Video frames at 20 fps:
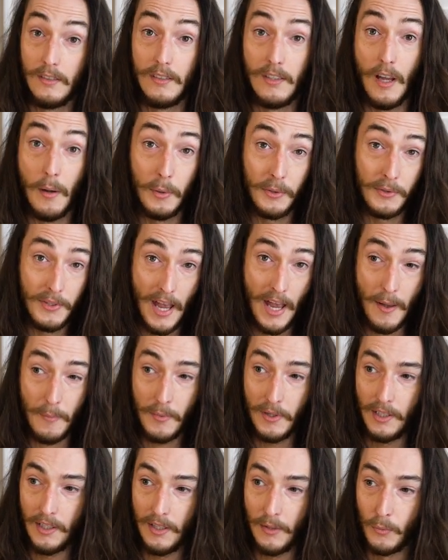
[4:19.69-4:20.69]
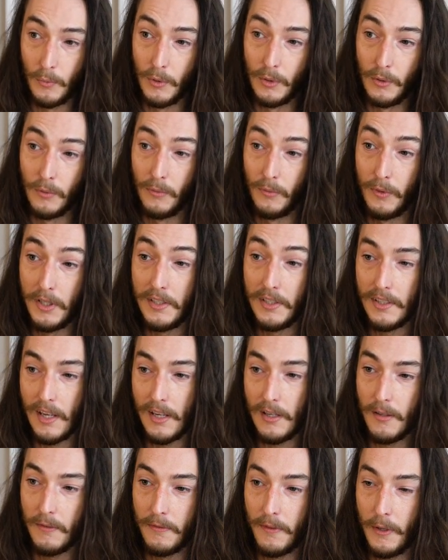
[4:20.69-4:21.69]
Double tapping it will
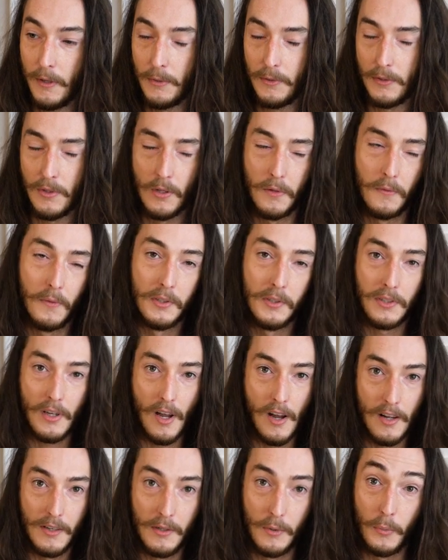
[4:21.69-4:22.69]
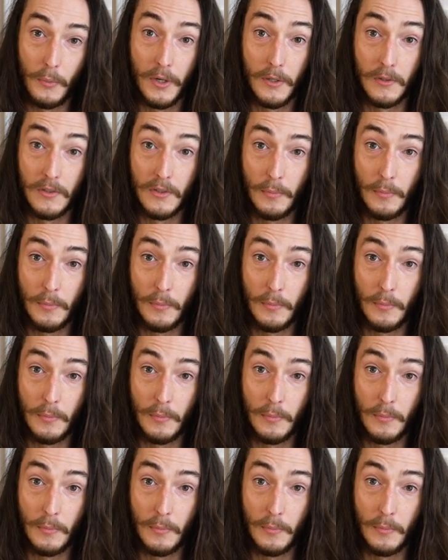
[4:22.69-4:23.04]
reset your phone so that if it's caught in a weird